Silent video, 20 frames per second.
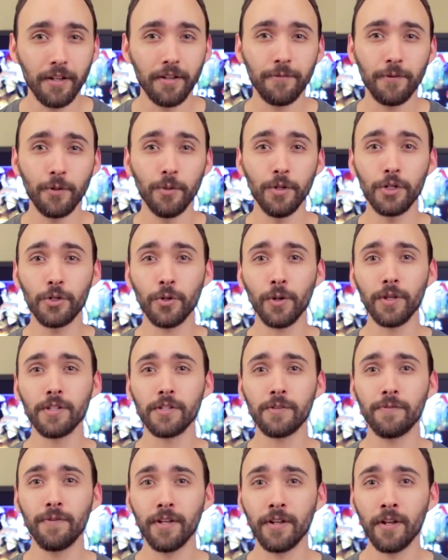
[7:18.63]
And if you
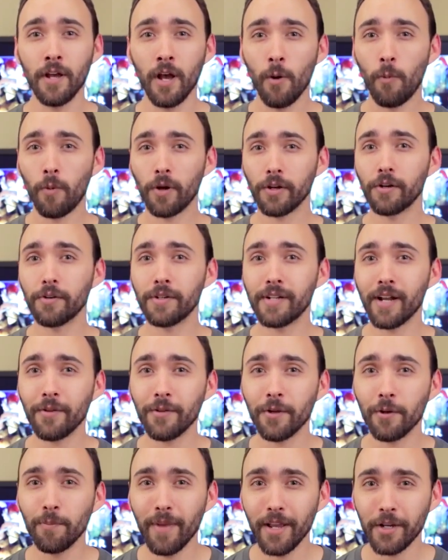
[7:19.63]
enjoyed this vid, while you're
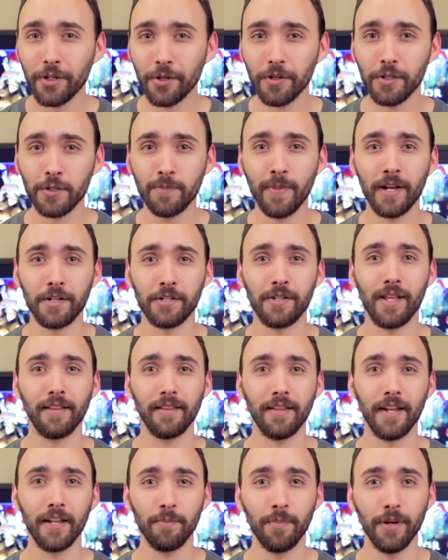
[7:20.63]
down there, make sure to smash
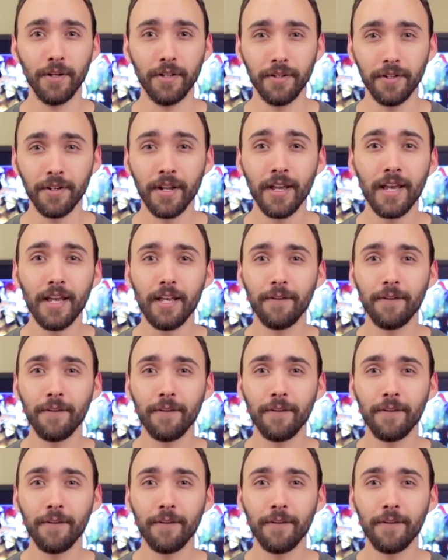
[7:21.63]
that like button.